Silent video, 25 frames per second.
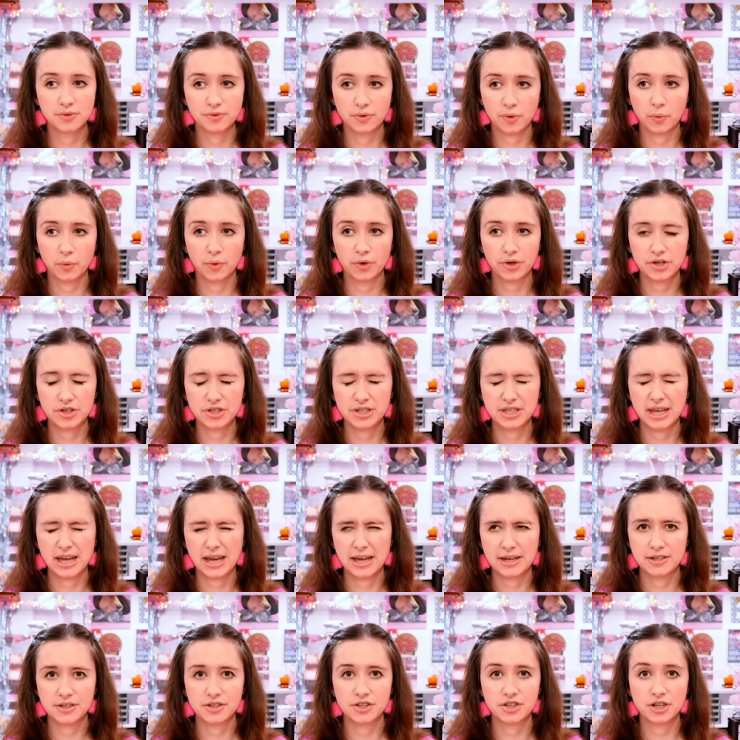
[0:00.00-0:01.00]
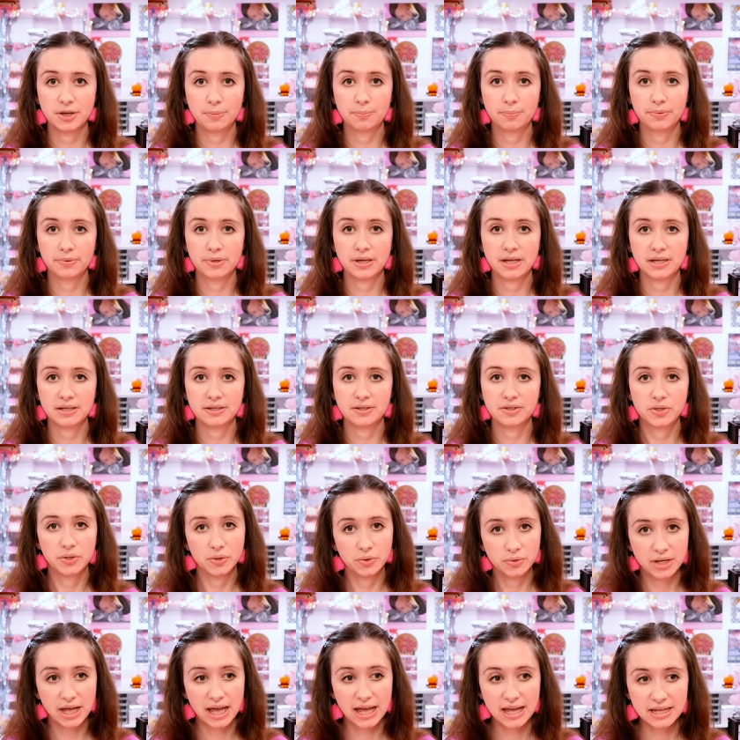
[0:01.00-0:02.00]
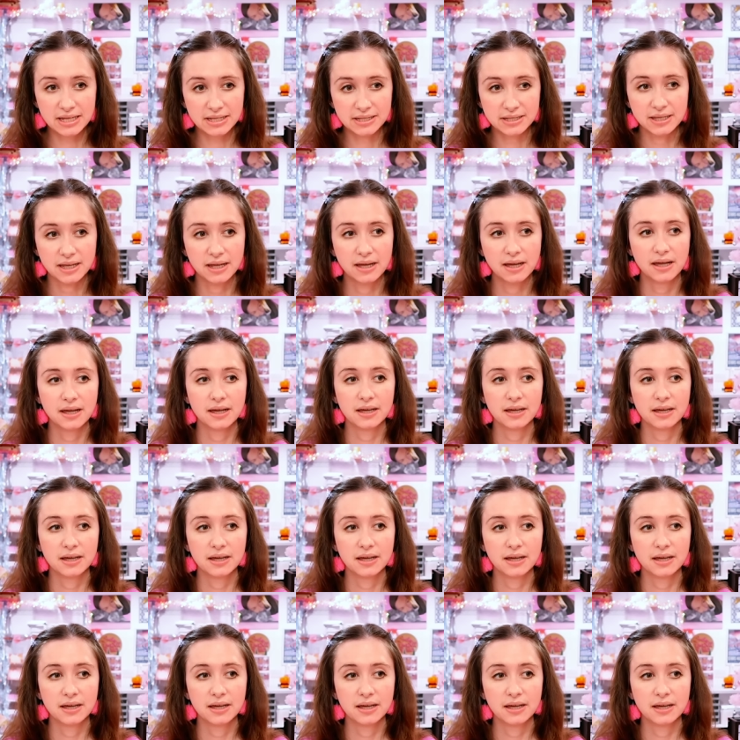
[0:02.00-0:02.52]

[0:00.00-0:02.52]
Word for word: for orders that had to ship in two days